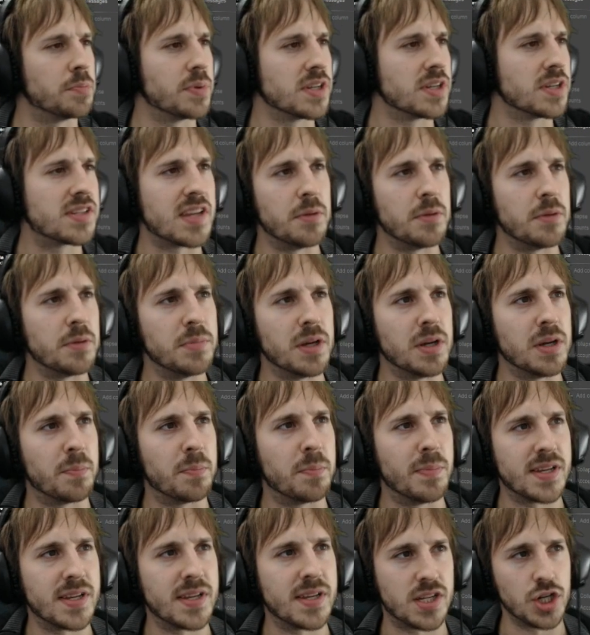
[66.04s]
please send me a
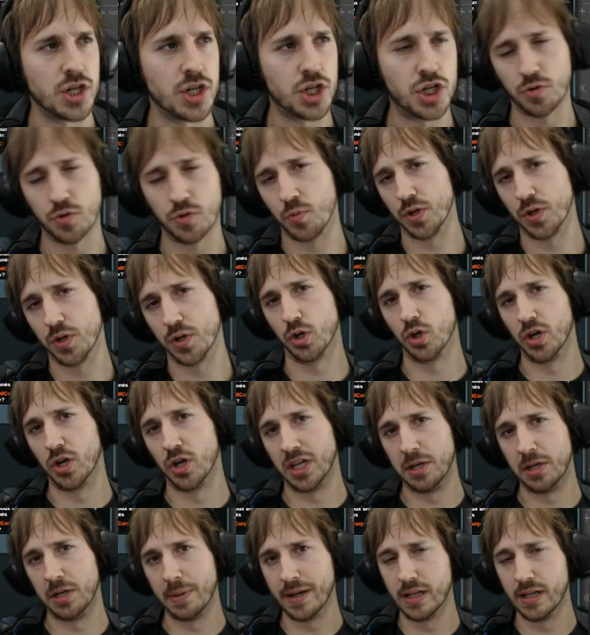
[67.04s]
message with
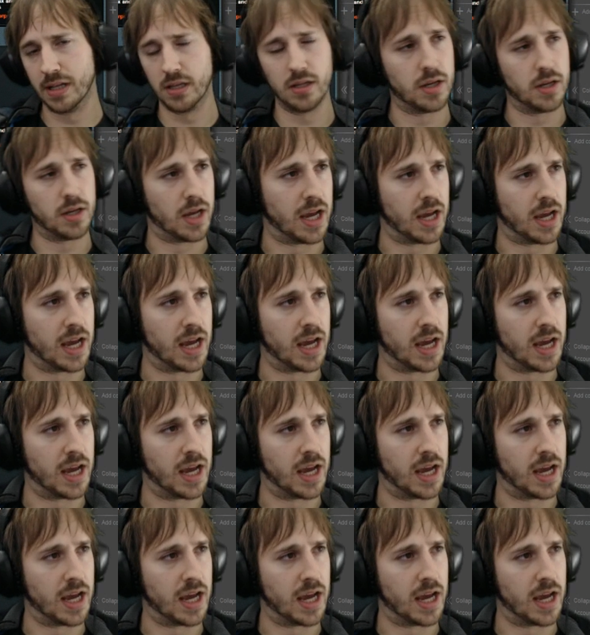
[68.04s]
your email